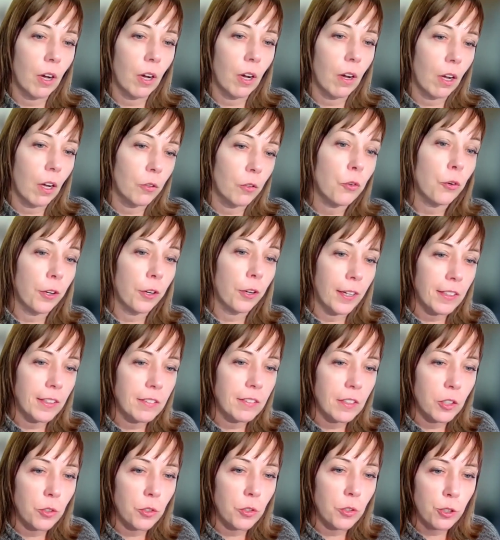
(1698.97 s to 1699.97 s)
under
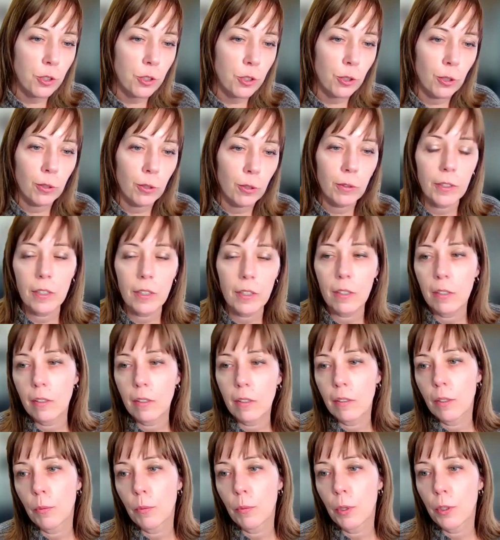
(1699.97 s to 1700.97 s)
18 years old,
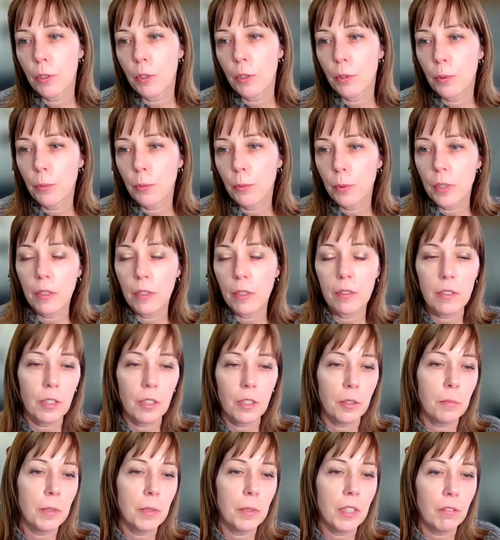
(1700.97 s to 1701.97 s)
and they want to know when it's
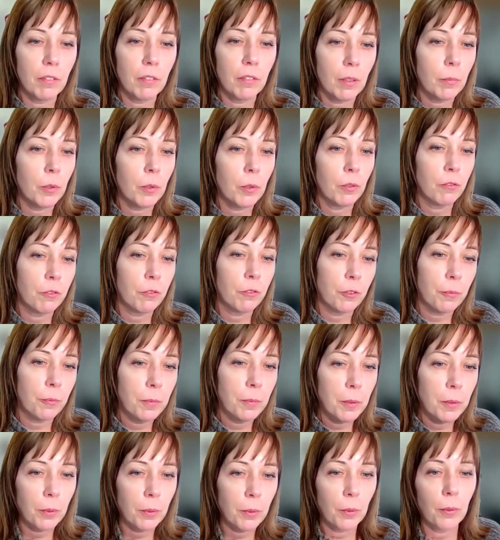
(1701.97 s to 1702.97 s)
going to be available for
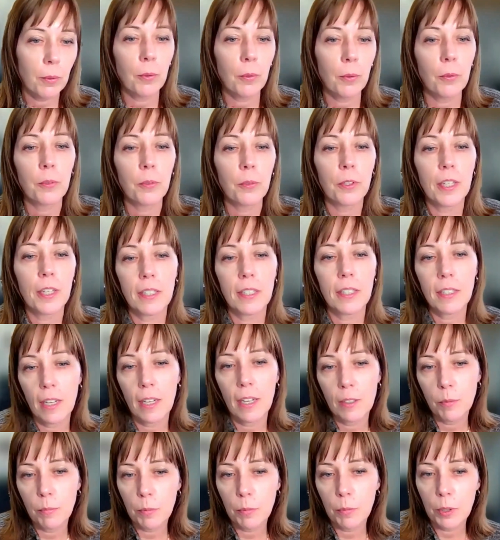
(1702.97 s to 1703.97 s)
people older than
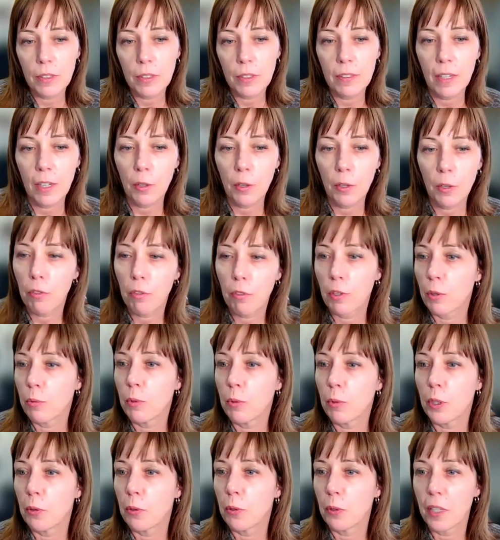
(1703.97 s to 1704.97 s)
that, but I don't think
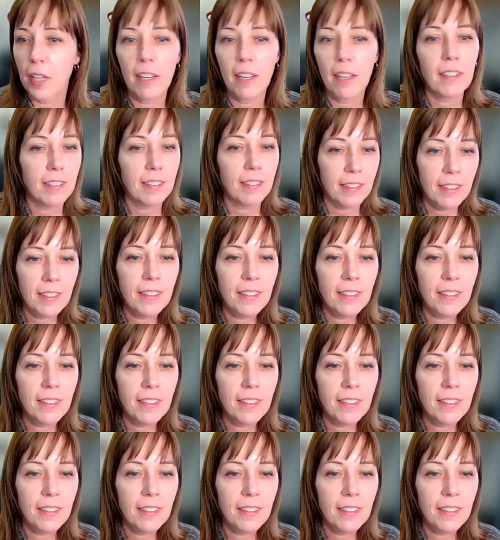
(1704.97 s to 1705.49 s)
we know yet.